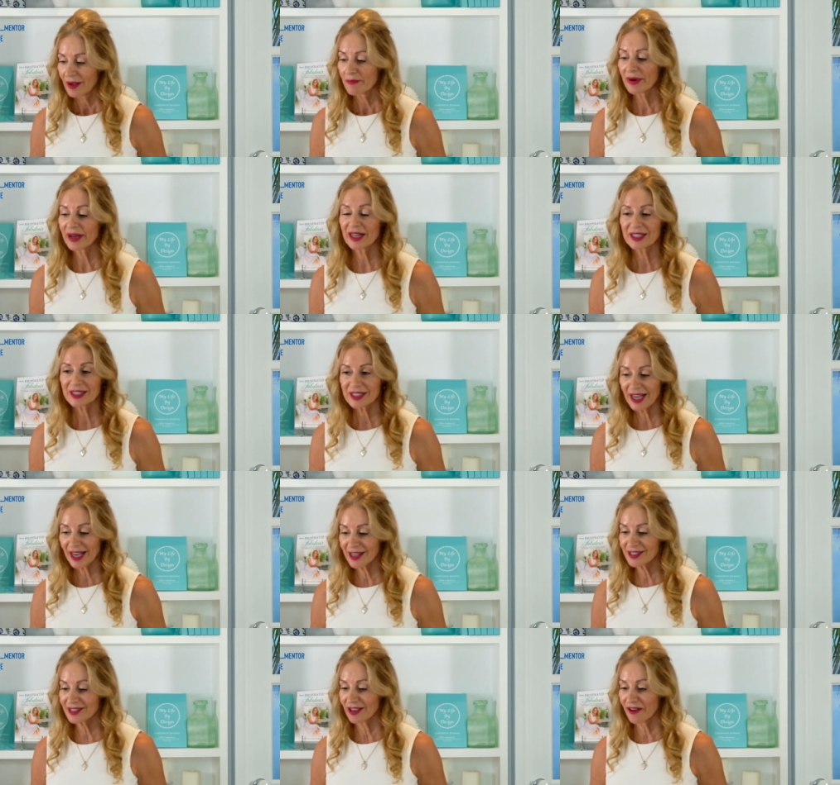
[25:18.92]
but it
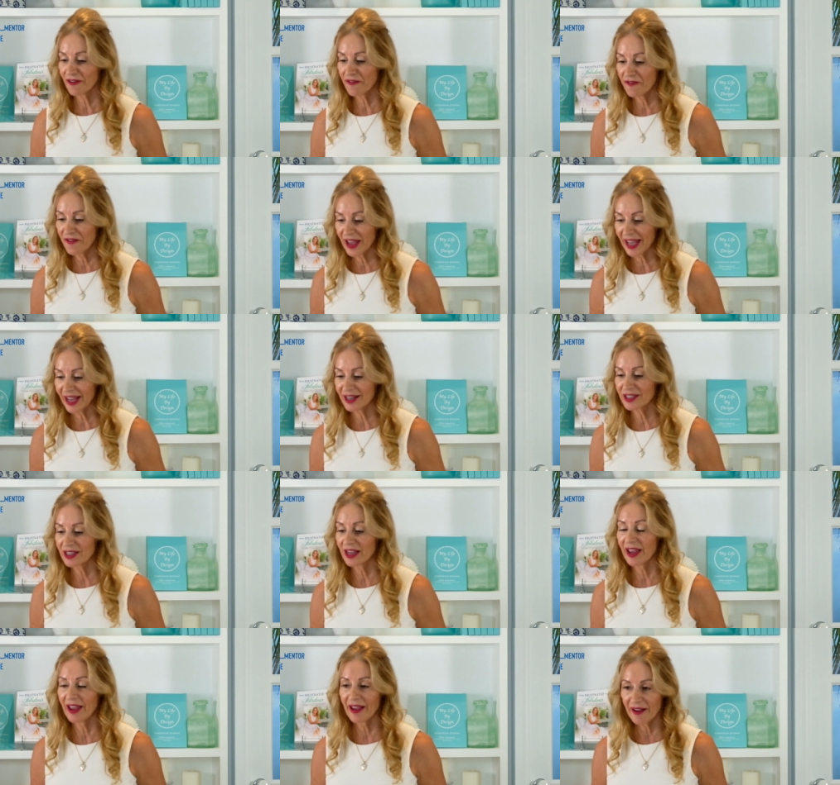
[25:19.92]
does affect
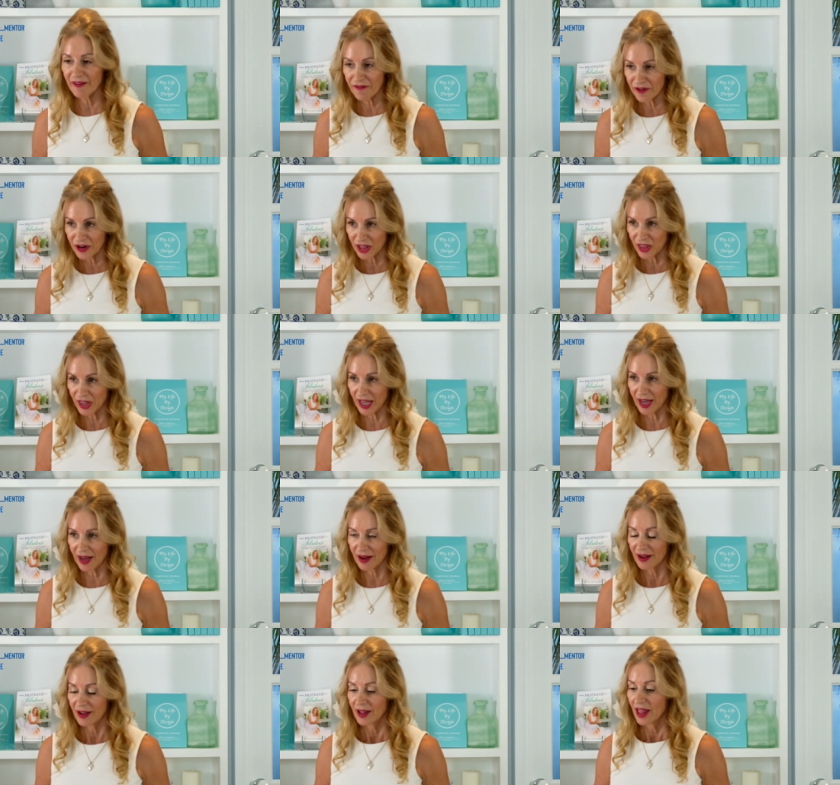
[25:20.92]

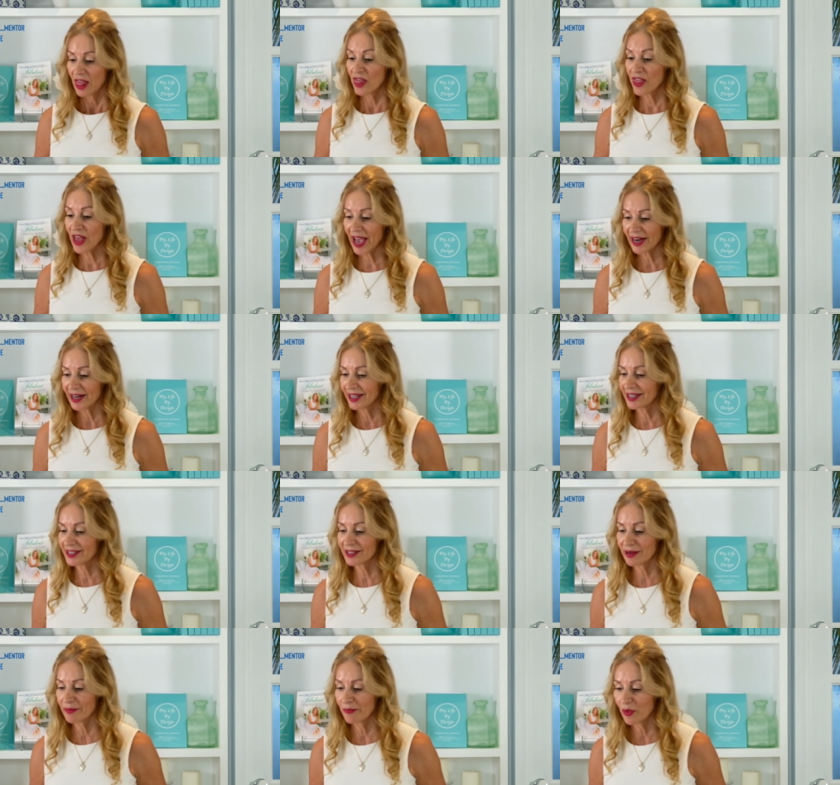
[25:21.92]
everything that
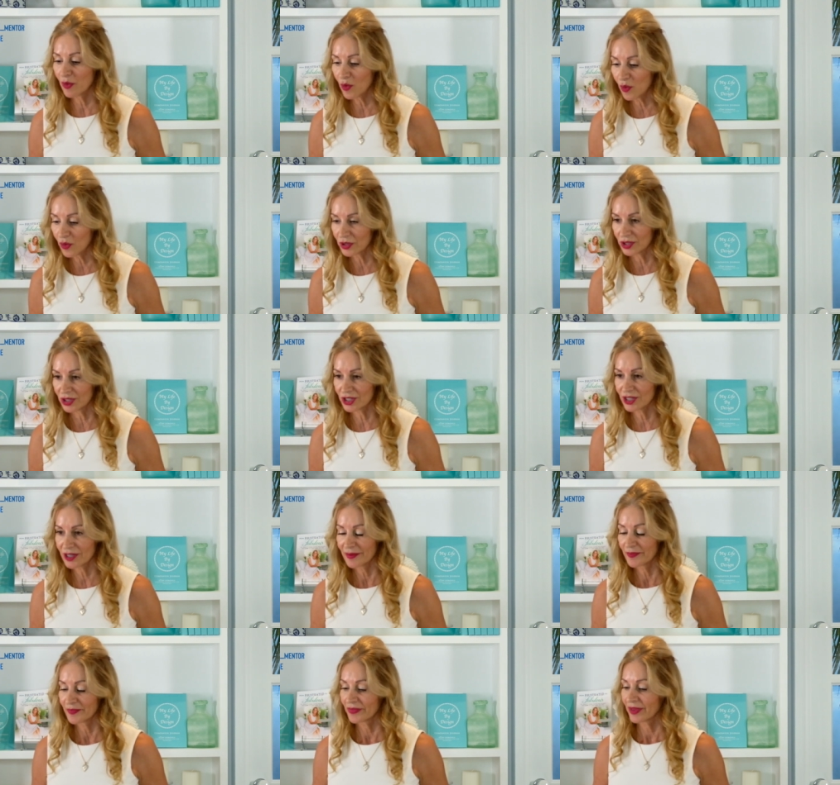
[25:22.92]
is important
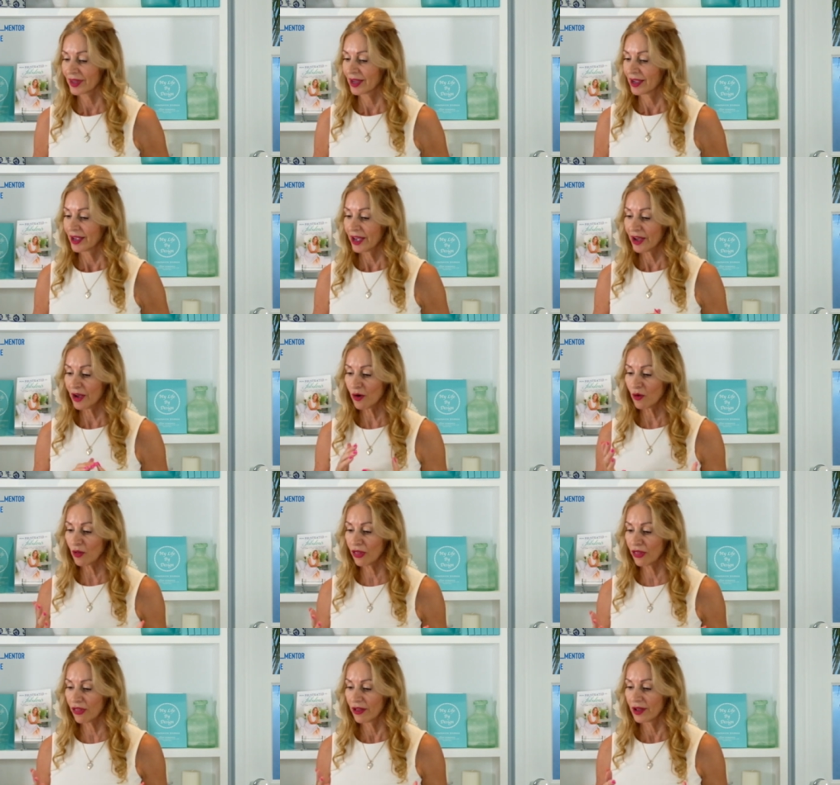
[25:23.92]

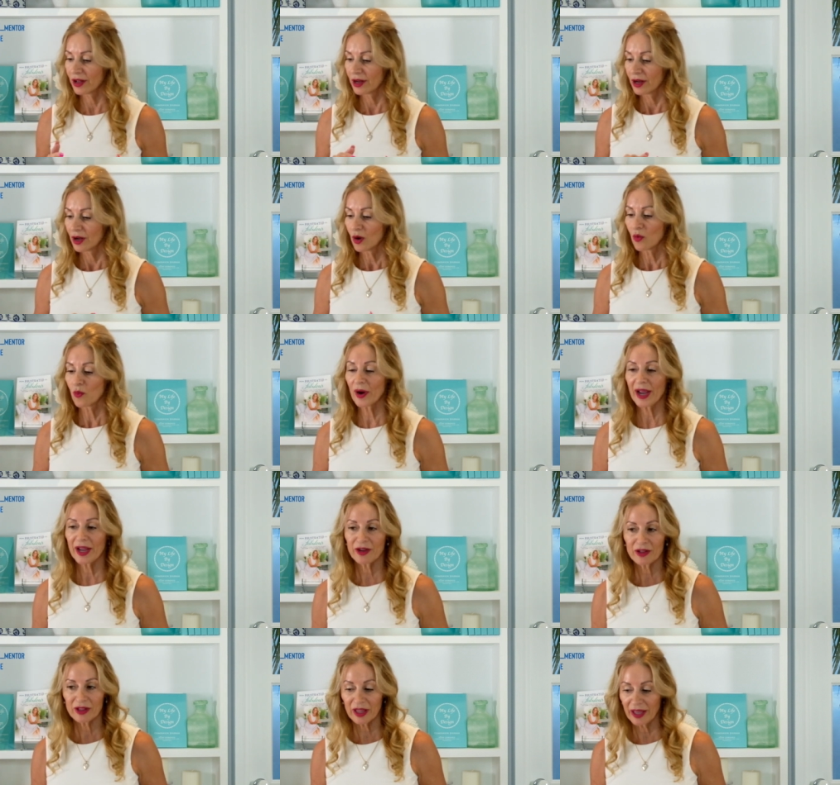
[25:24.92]
health, where
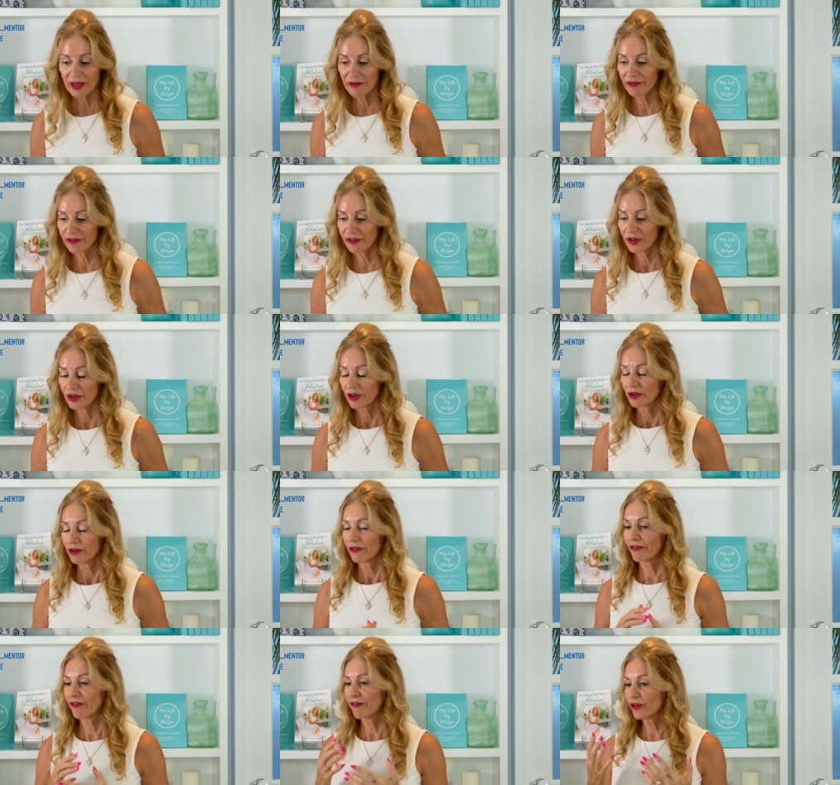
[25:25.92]
you live,
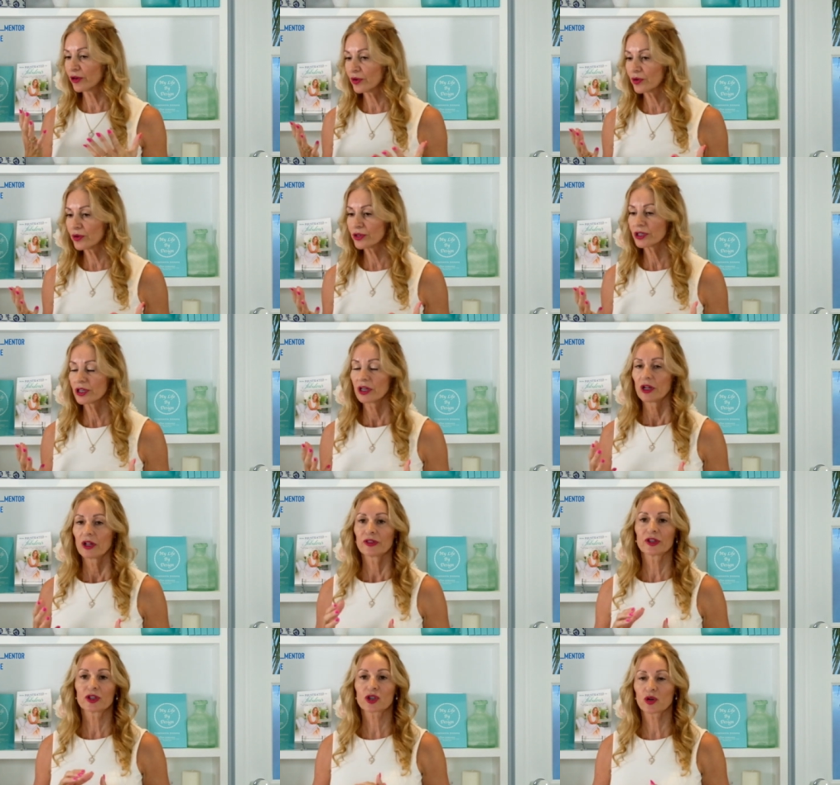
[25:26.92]
food,
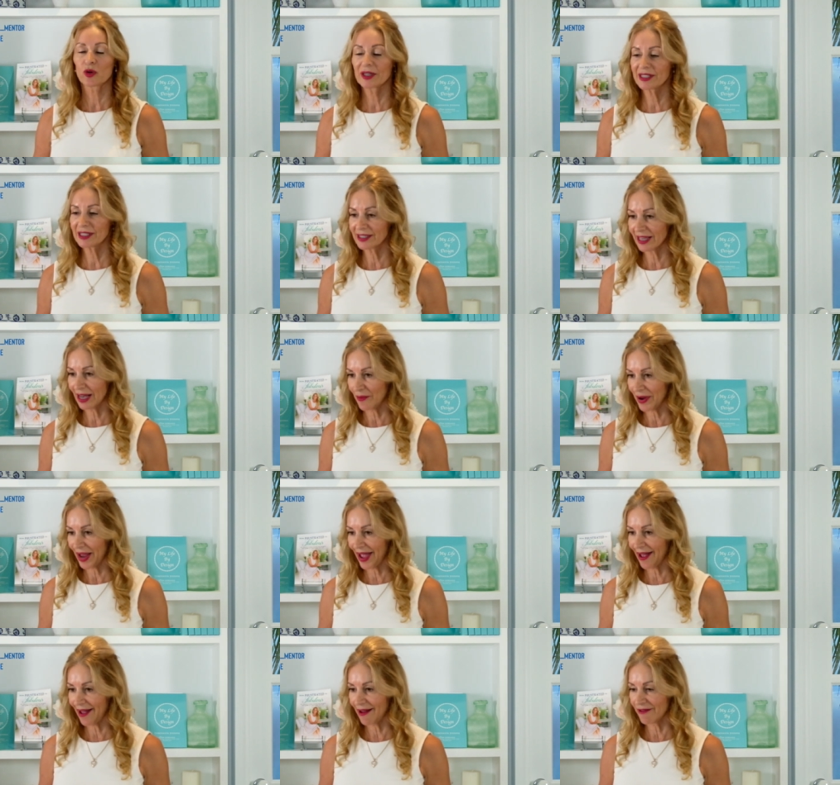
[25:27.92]
the choices that we
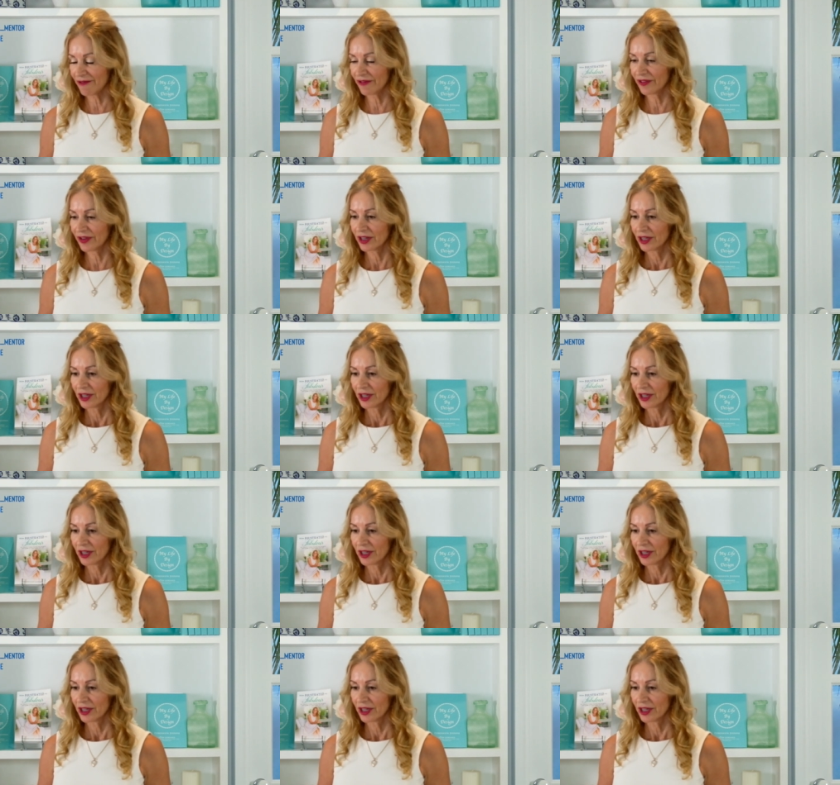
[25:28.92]
have,